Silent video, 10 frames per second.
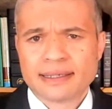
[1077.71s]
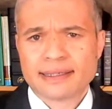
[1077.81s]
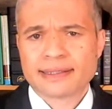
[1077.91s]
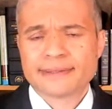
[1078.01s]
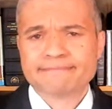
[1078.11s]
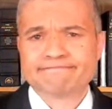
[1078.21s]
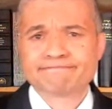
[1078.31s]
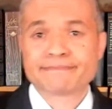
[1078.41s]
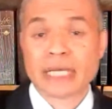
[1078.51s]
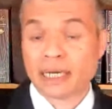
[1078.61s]

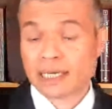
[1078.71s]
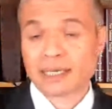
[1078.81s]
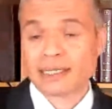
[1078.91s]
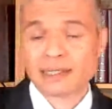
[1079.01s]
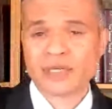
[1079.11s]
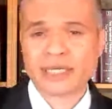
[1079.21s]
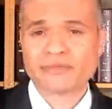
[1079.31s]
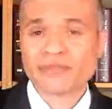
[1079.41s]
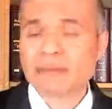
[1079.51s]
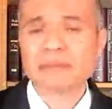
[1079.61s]
I've
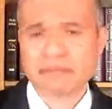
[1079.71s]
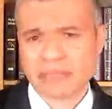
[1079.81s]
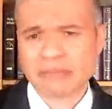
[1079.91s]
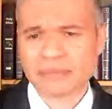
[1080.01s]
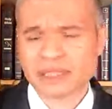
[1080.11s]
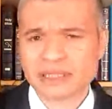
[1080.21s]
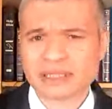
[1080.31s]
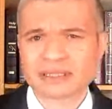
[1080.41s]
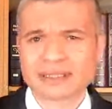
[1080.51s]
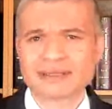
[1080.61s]
had family members